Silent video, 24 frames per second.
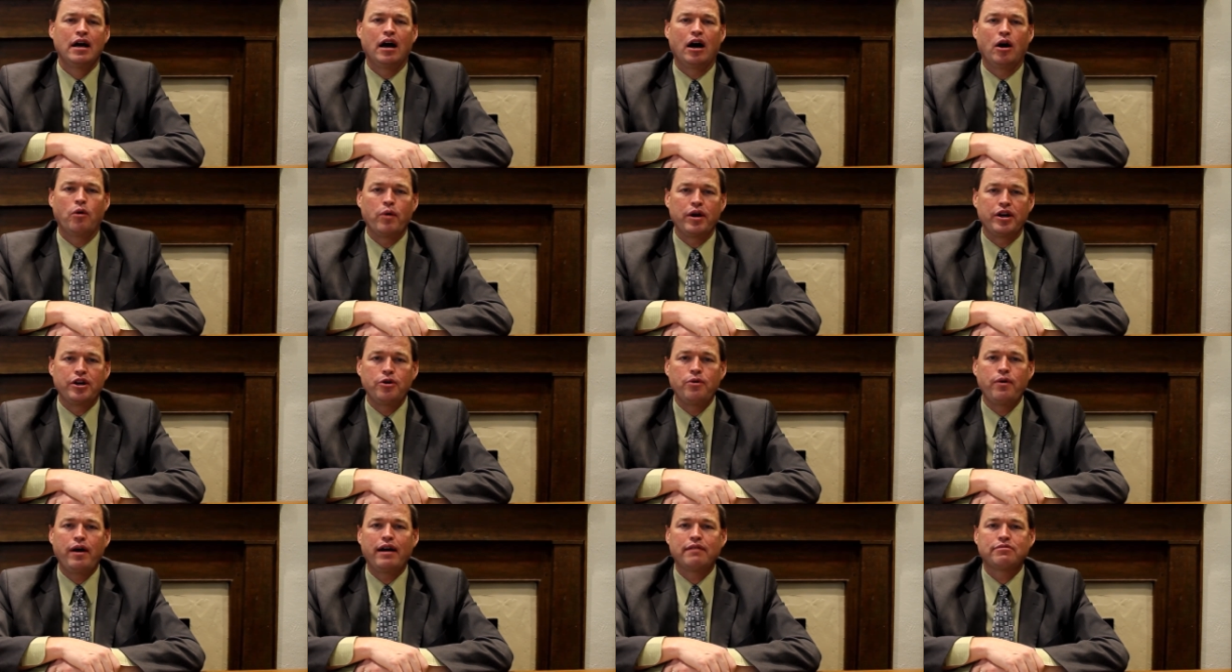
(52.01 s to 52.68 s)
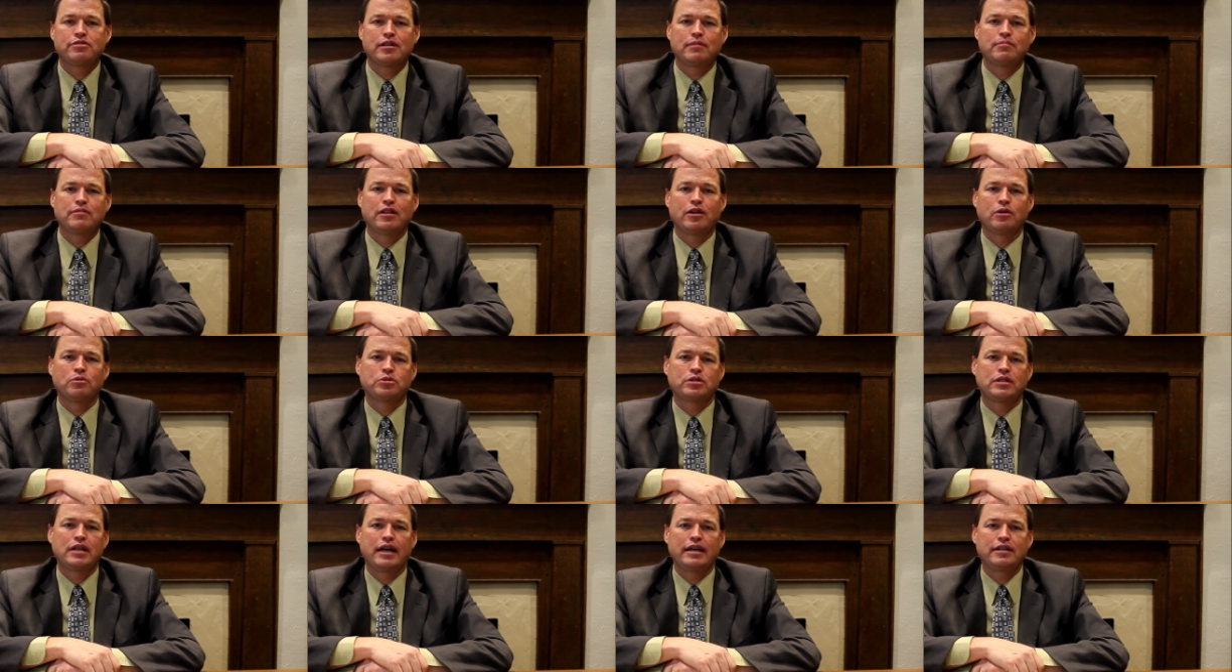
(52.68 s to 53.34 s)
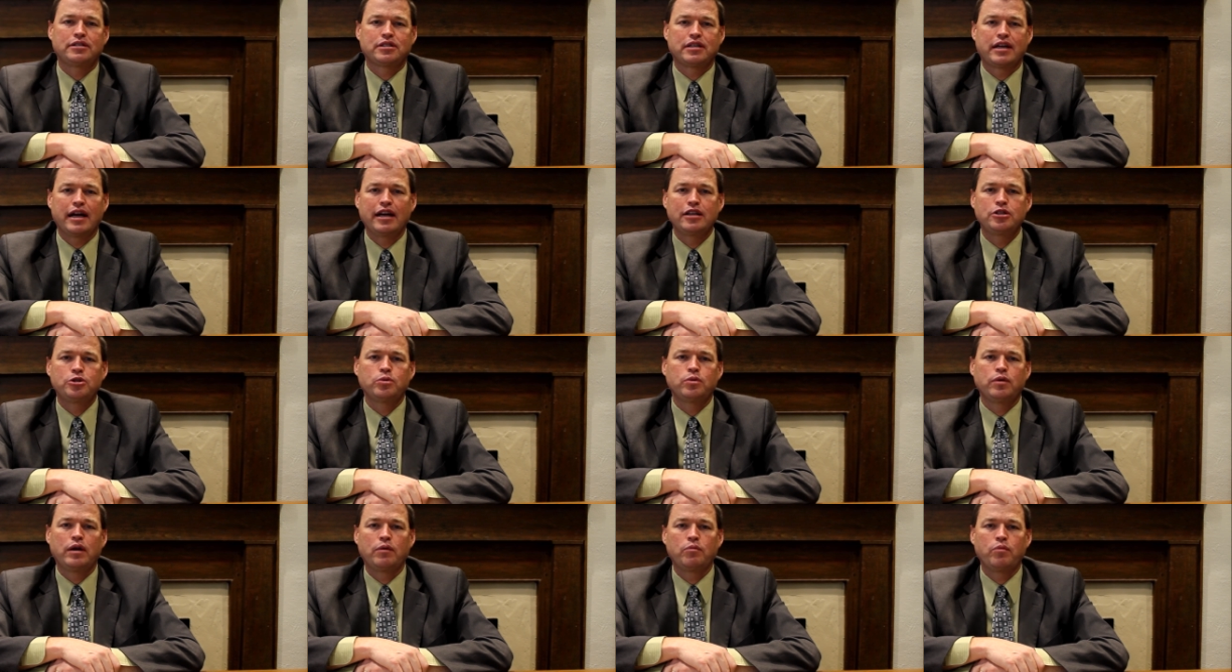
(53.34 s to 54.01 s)
Uh, we do have some of those days
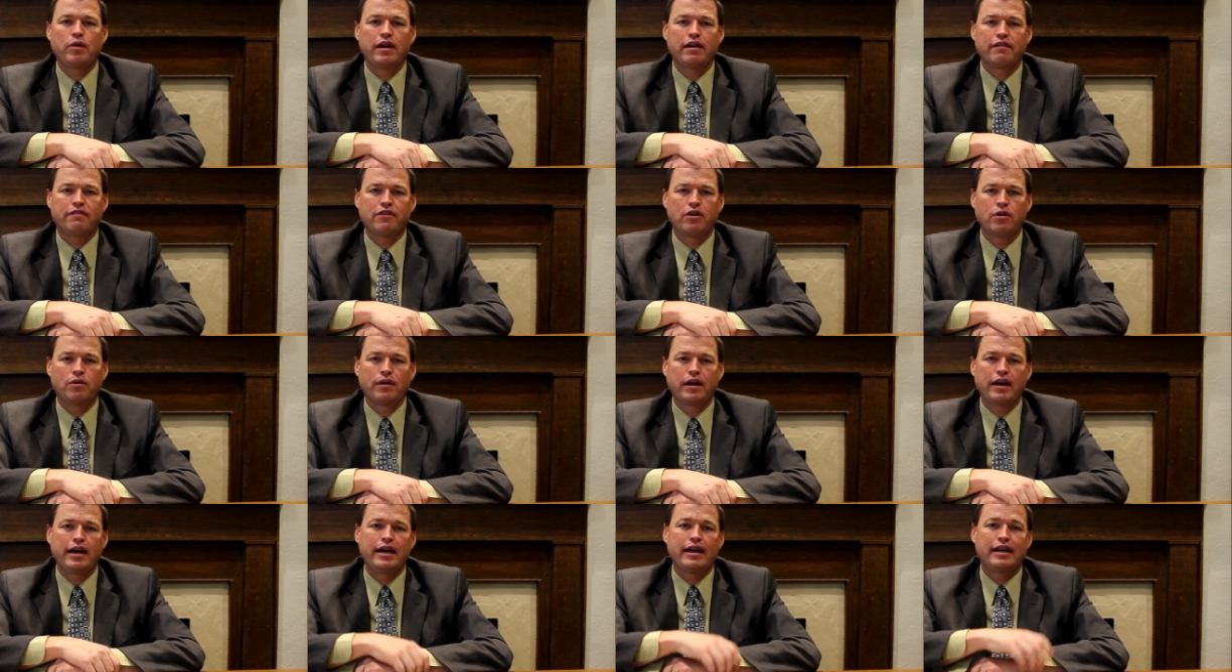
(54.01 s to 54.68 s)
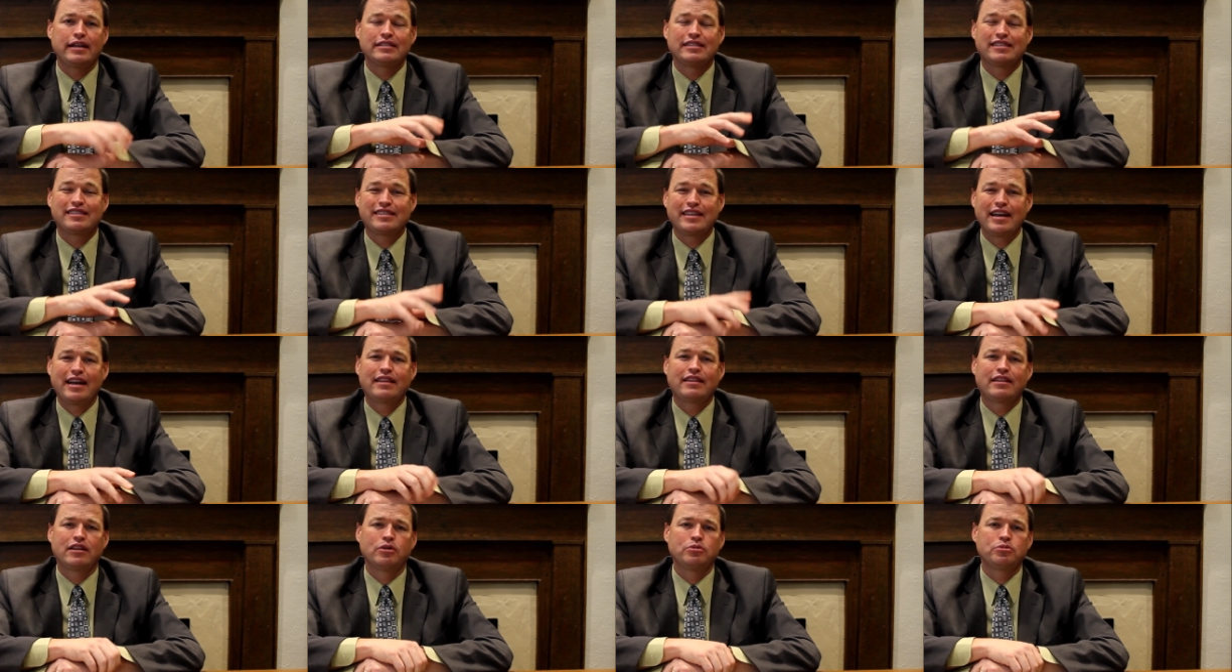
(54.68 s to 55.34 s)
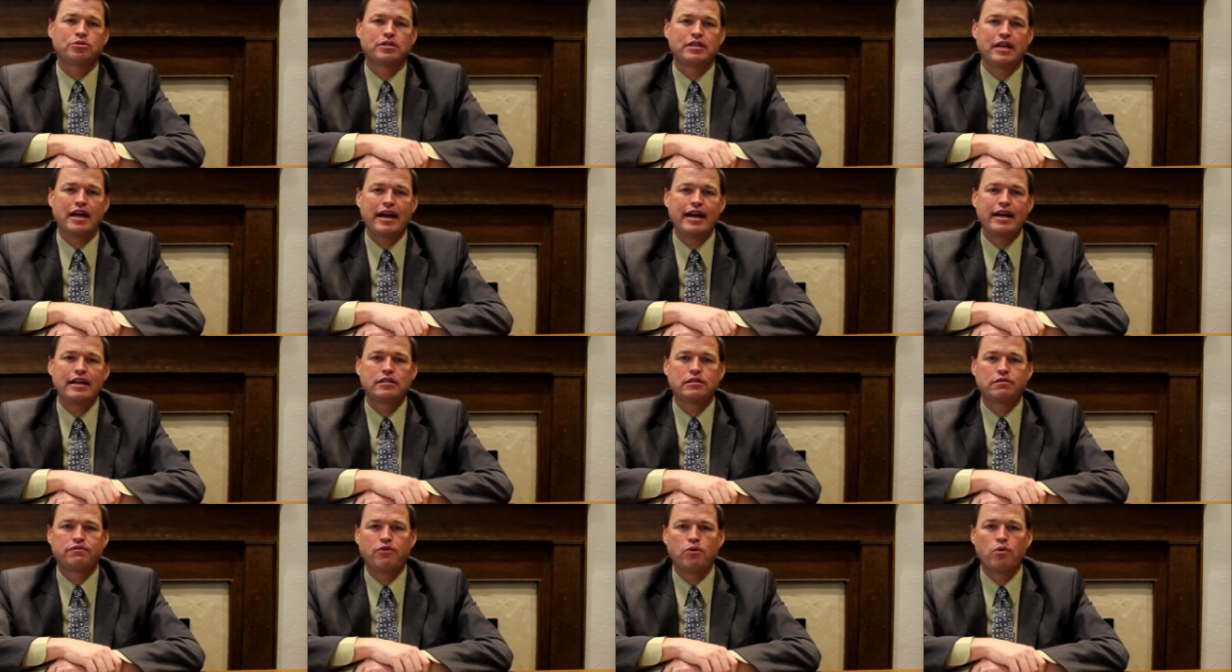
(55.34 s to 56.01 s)
scheduled and we have gone ahead and set those
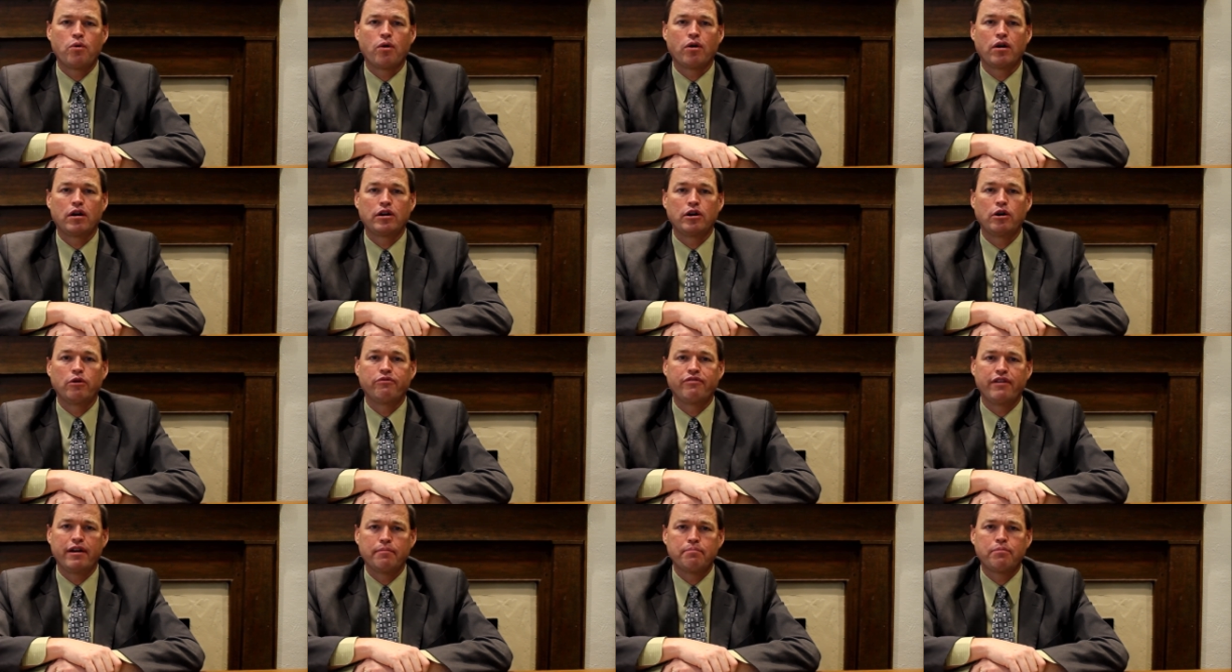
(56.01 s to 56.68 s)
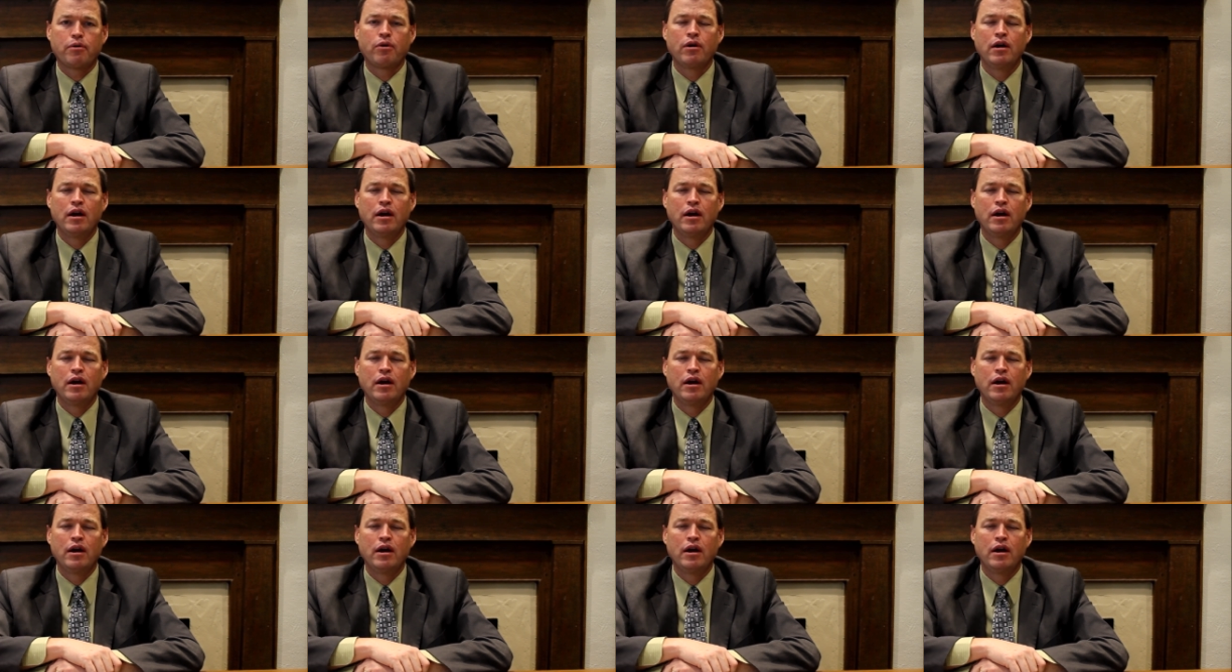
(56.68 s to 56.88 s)
days for November.